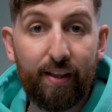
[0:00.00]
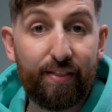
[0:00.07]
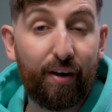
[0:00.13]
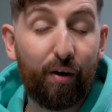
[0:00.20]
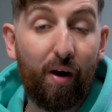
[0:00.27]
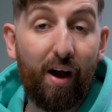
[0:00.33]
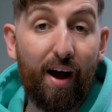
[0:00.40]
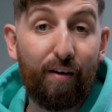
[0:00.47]

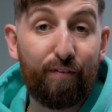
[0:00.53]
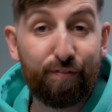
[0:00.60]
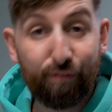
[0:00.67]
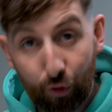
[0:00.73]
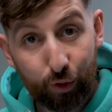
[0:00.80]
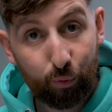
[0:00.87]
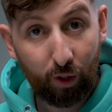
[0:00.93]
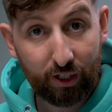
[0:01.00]
There are
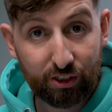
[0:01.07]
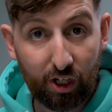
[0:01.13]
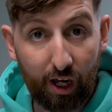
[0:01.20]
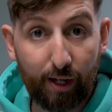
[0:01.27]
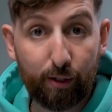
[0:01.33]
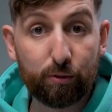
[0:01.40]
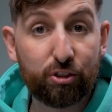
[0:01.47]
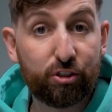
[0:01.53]
forty-one
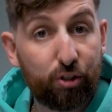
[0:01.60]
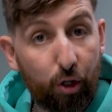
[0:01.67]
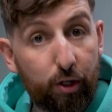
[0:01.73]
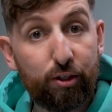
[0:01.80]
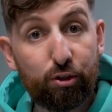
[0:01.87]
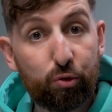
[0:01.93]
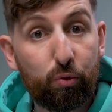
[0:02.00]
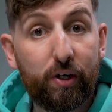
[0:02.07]
titles,
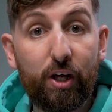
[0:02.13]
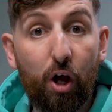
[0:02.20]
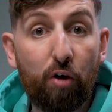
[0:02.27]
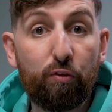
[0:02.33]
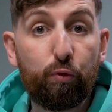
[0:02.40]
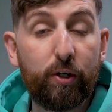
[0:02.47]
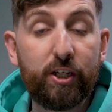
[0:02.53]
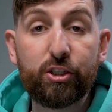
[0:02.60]
thirty-three
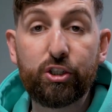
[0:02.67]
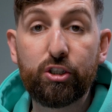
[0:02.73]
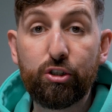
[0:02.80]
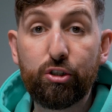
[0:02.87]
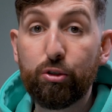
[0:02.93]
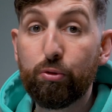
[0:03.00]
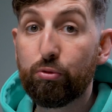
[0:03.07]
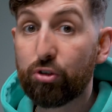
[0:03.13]
of which
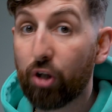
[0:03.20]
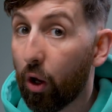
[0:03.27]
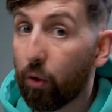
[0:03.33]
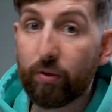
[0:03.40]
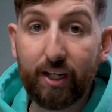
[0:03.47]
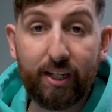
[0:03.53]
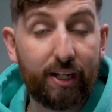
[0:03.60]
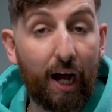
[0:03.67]
you
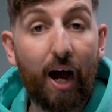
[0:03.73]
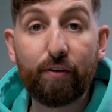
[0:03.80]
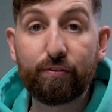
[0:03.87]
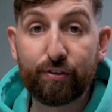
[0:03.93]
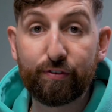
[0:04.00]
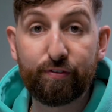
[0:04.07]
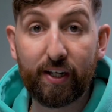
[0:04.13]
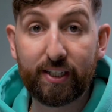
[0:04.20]
don't need
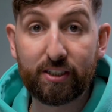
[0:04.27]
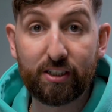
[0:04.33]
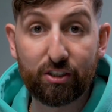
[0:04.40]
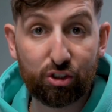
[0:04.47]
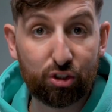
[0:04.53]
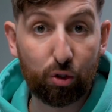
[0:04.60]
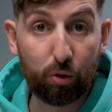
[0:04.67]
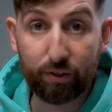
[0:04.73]
After Effects
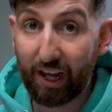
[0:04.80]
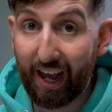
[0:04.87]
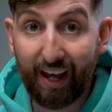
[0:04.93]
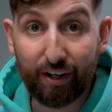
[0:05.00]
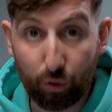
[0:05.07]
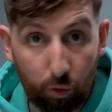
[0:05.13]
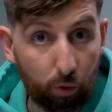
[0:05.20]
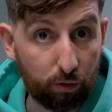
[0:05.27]
installed
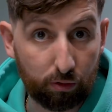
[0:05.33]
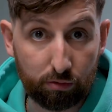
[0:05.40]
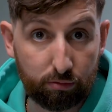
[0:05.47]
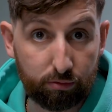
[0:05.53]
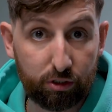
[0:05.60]
at all